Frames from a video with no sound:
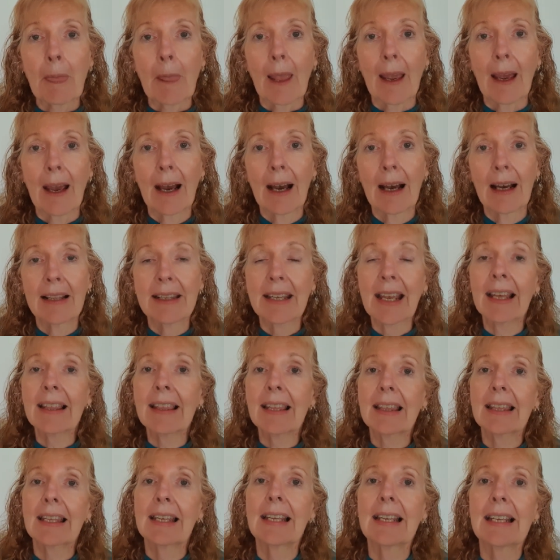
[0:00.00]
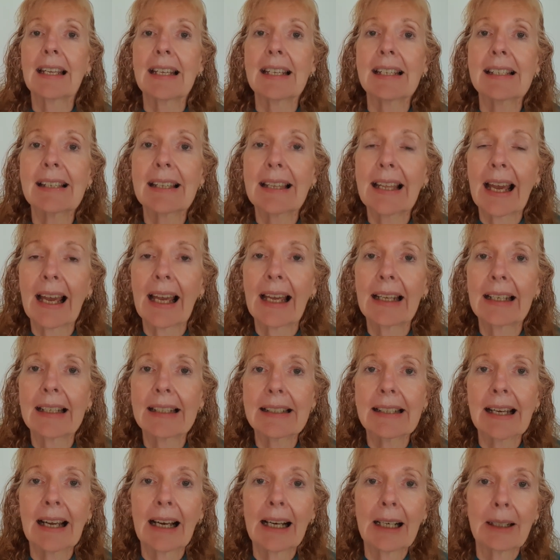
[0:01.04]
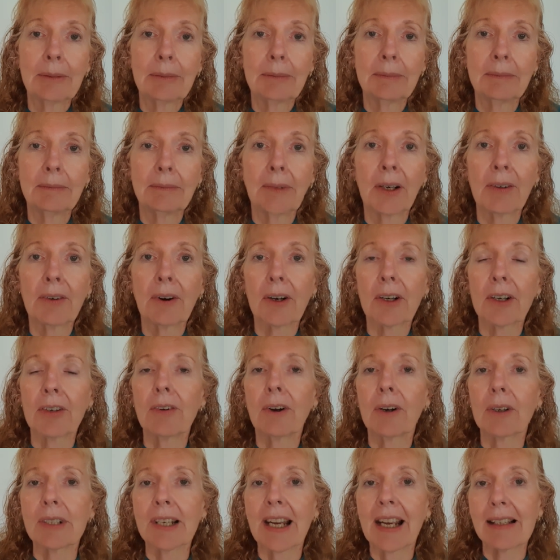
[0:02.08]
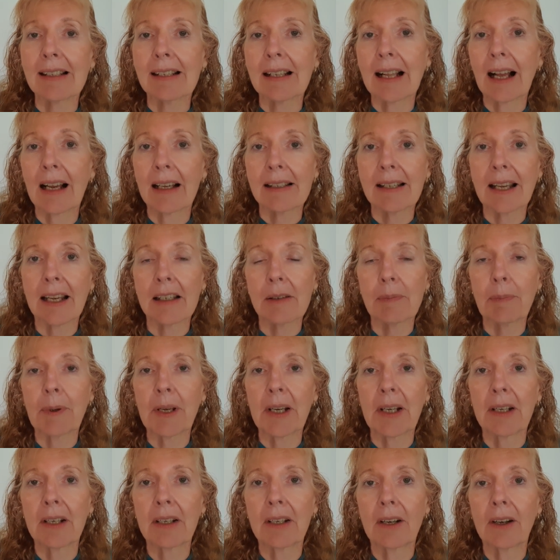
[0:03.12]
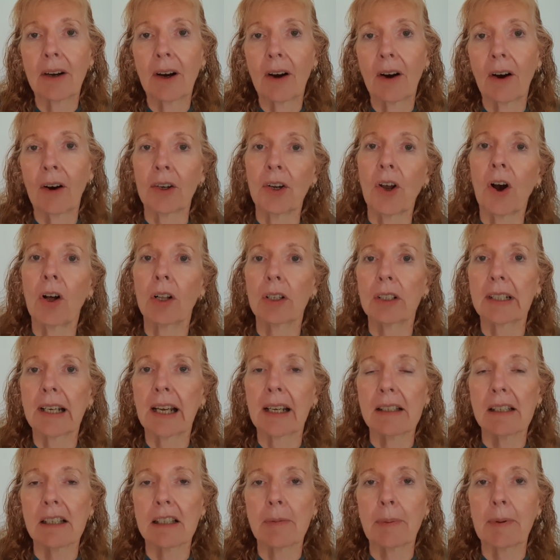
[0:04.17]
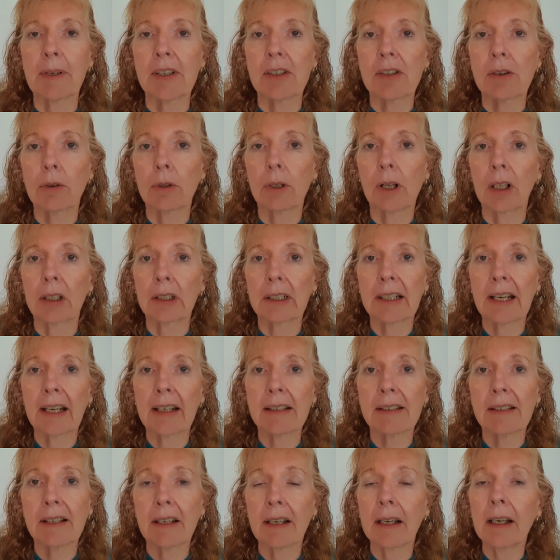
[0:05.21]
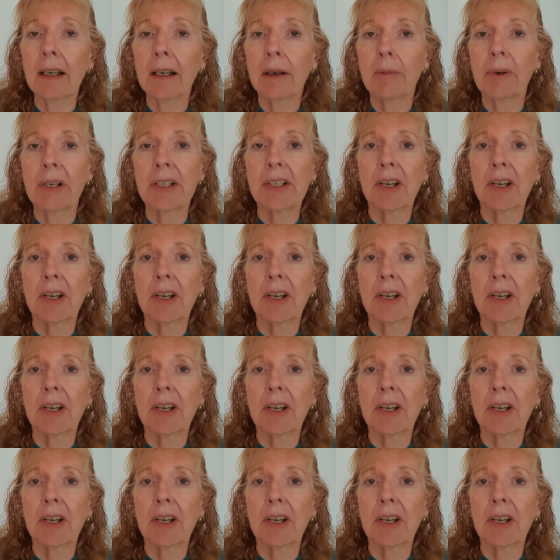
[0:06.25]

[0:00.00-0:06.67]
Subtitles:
the other thing is that my rock and roll dance class has been on holidays. It's been school holidays here, and we